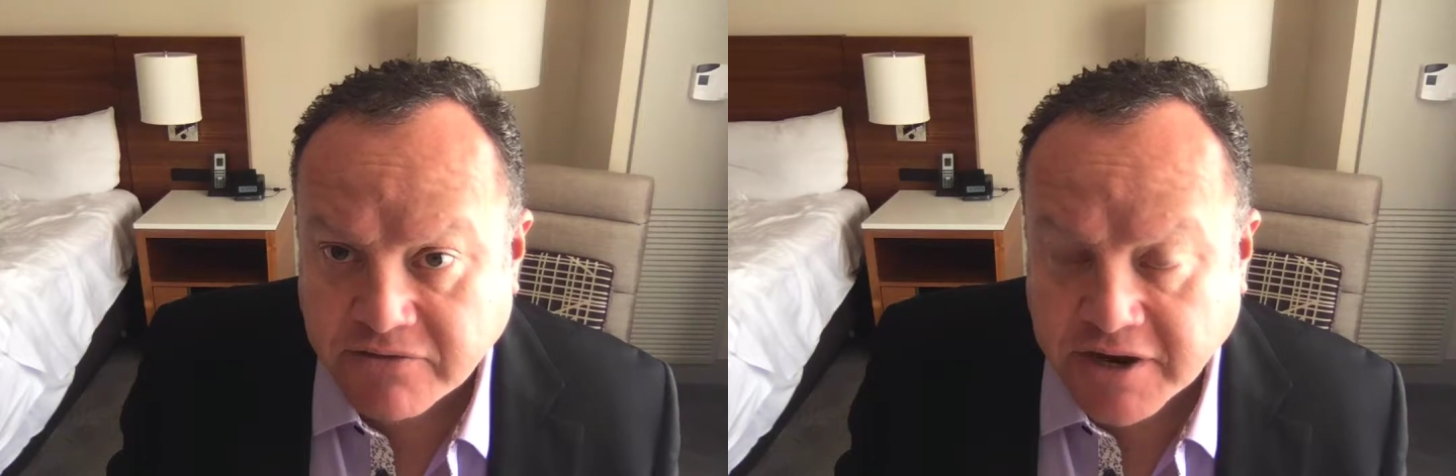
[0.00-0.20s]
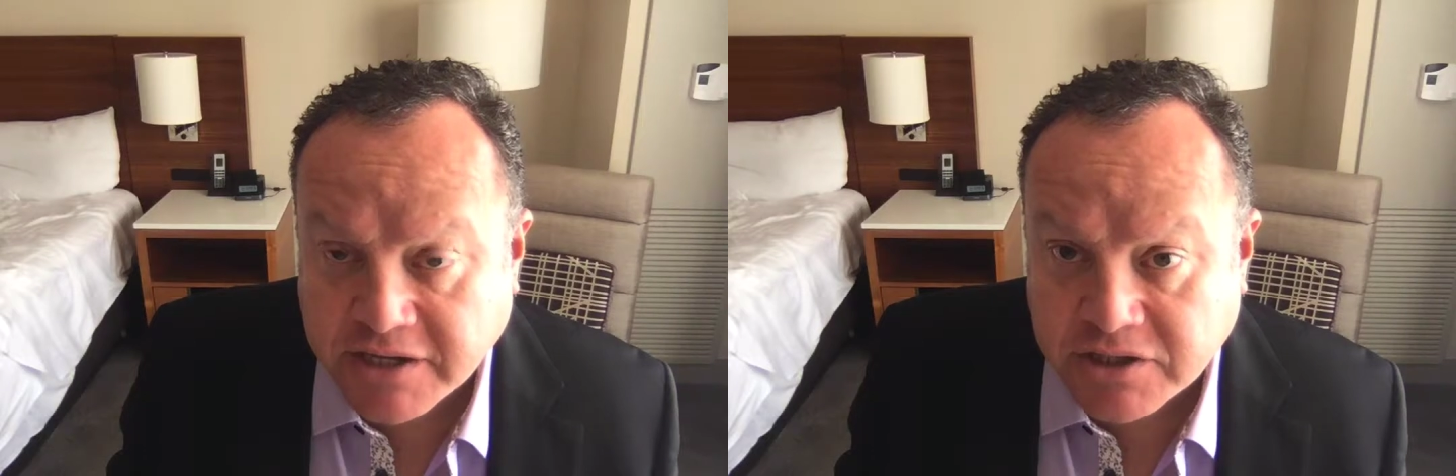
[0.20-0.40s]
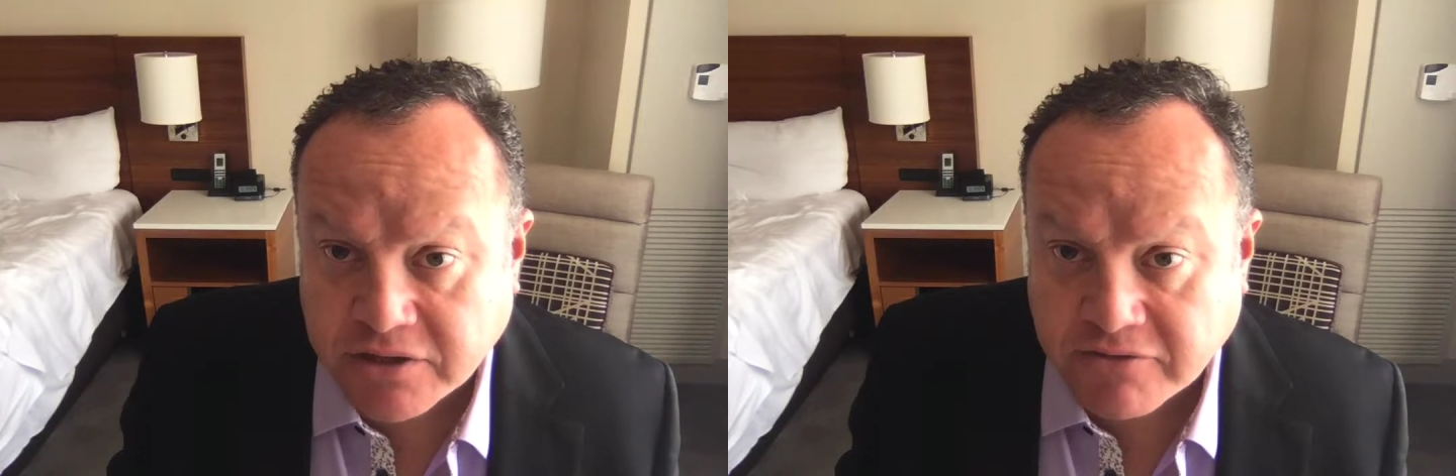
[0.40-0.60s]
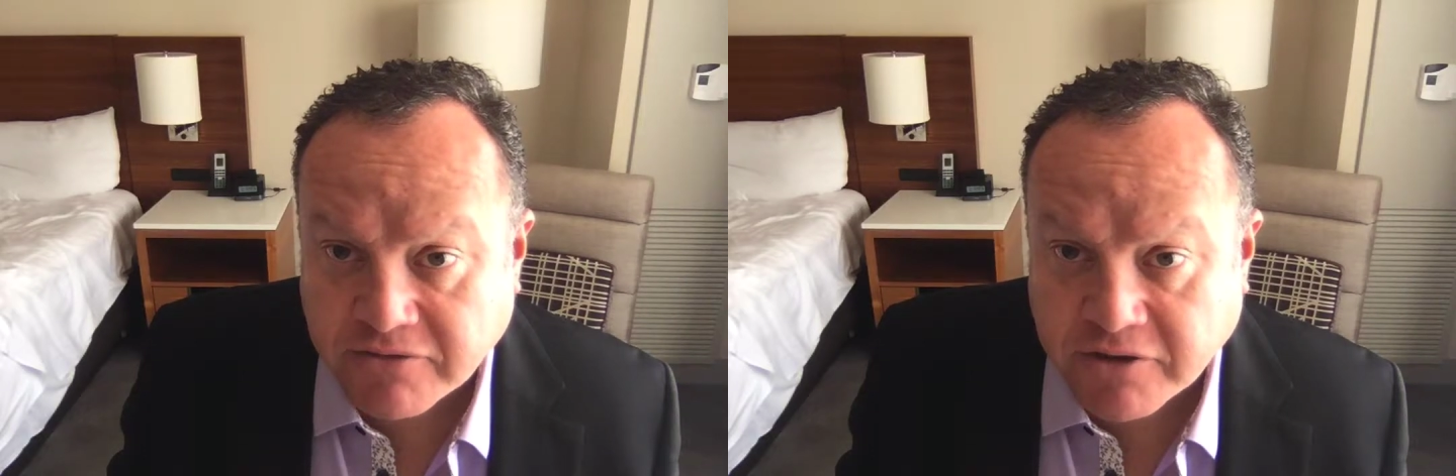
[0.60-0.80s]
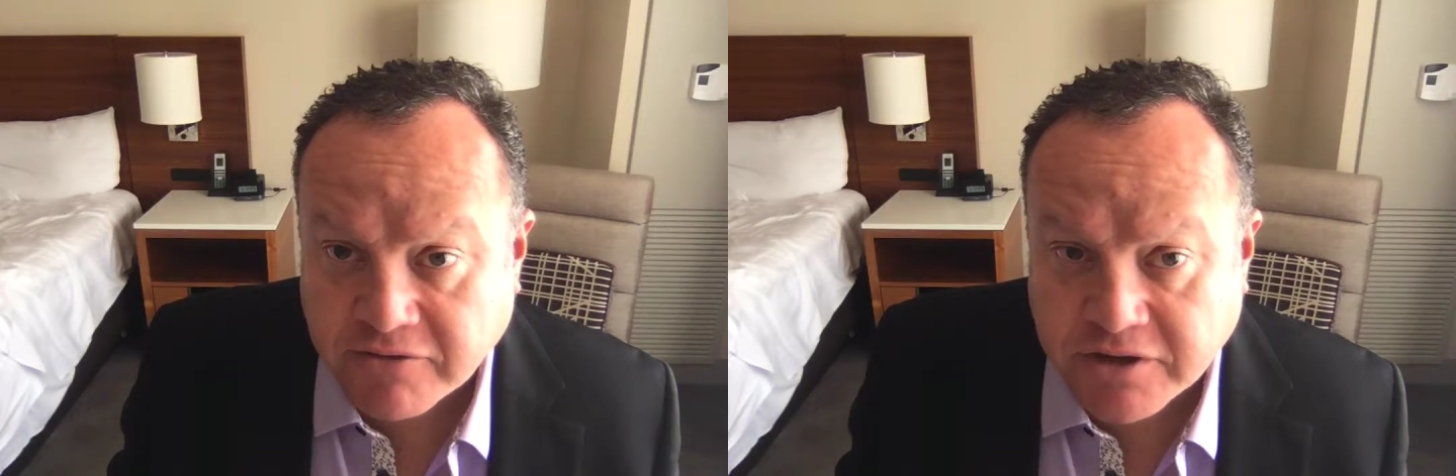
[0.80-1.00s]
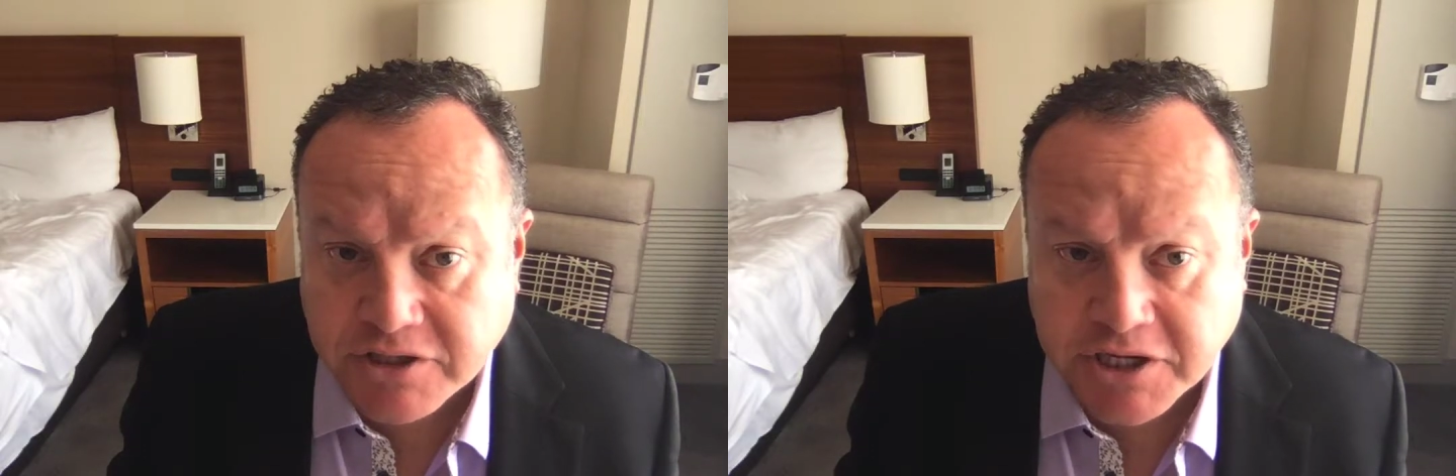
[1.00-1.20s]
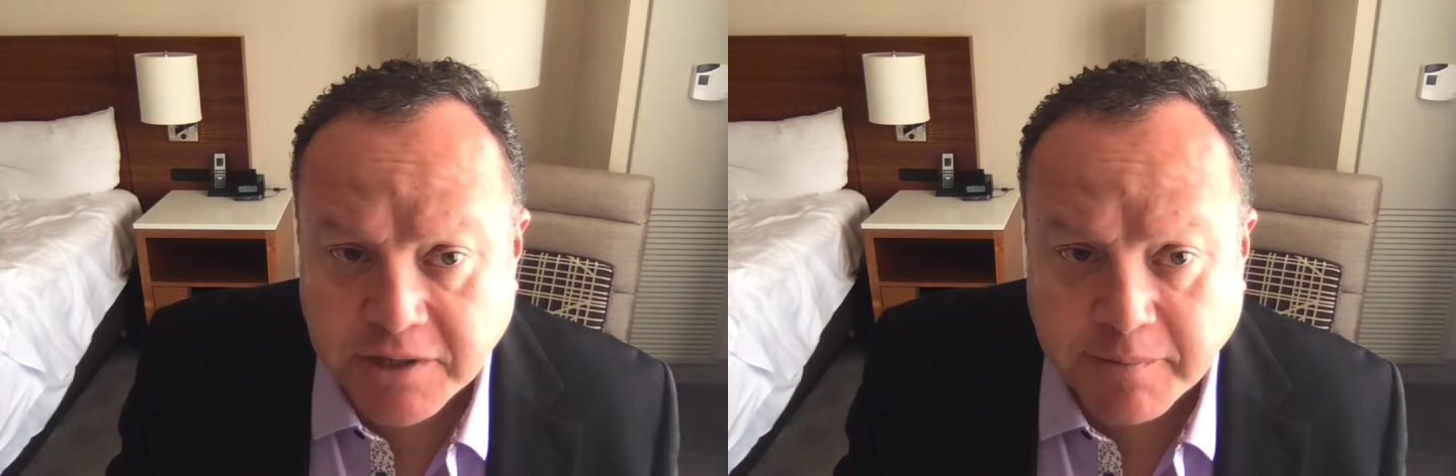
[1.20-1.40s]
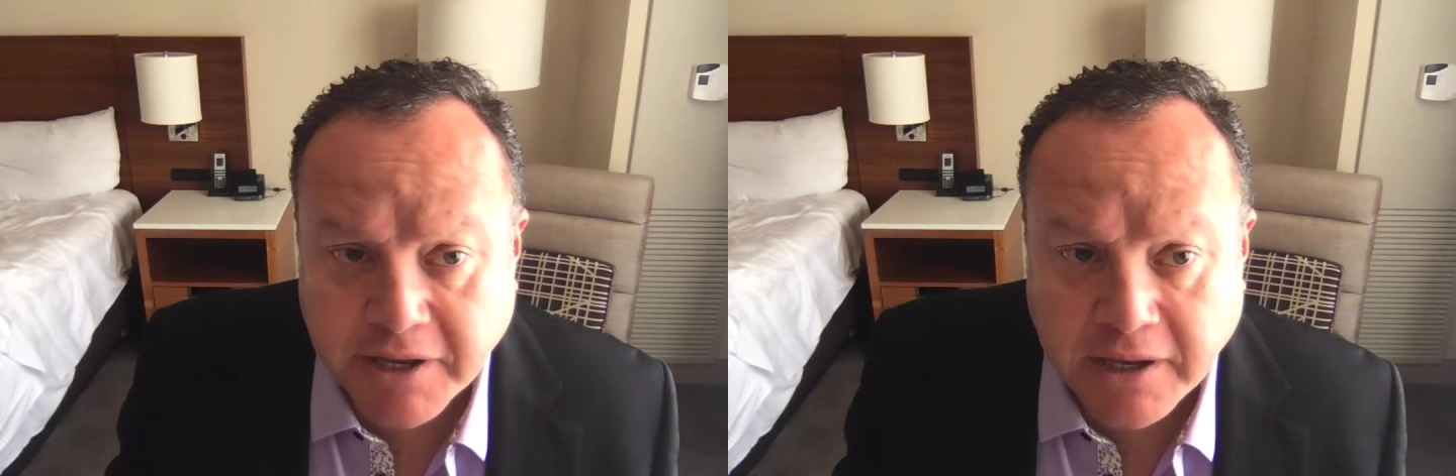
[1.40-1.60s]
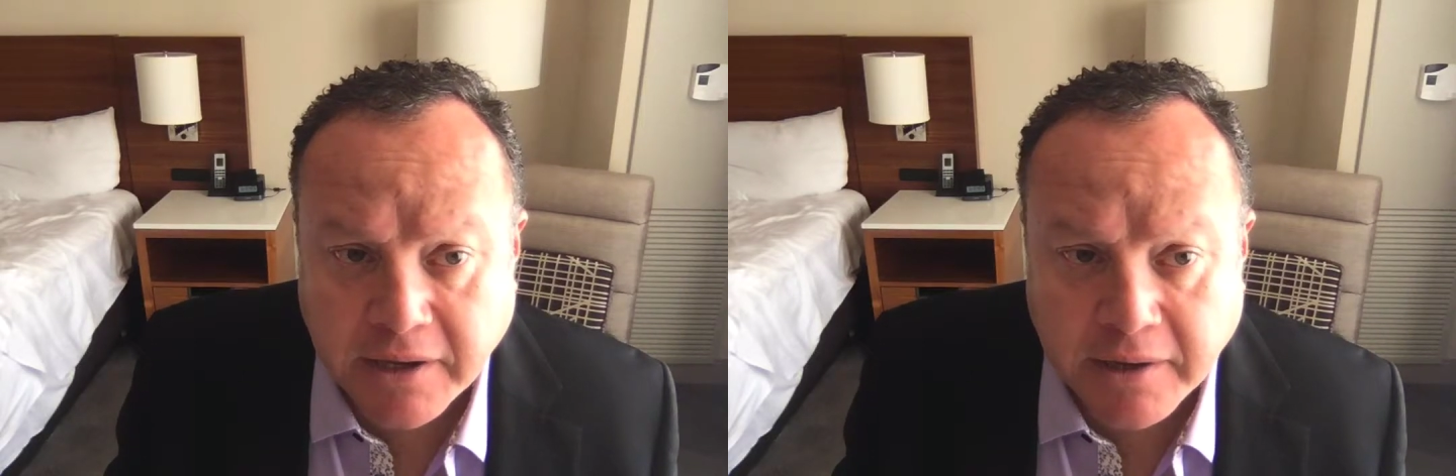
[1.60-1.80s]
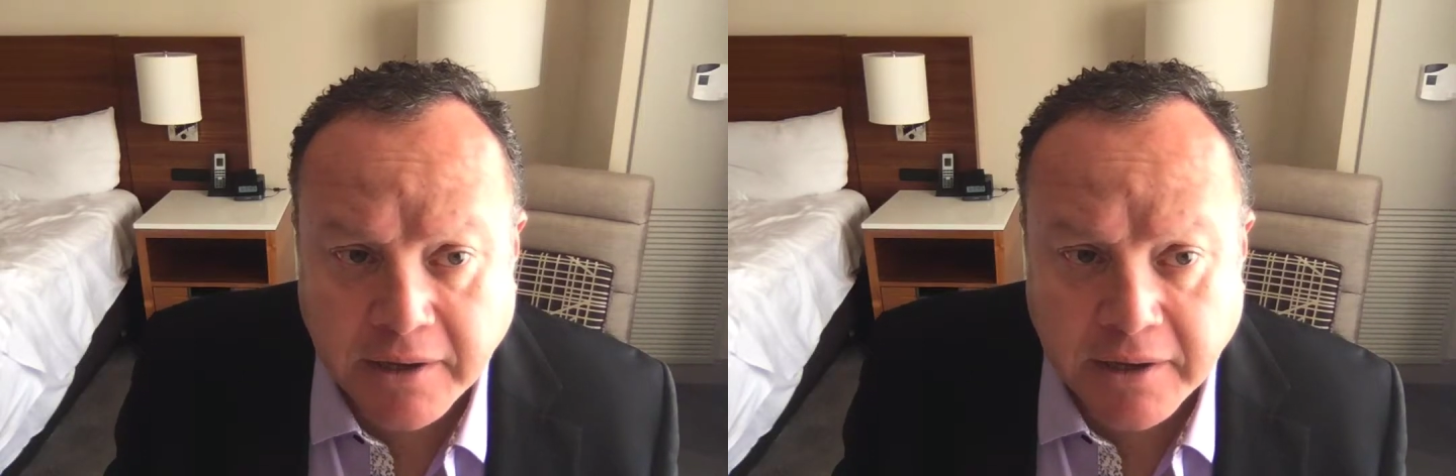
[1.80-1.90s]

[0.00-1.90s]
fraction of their GDP.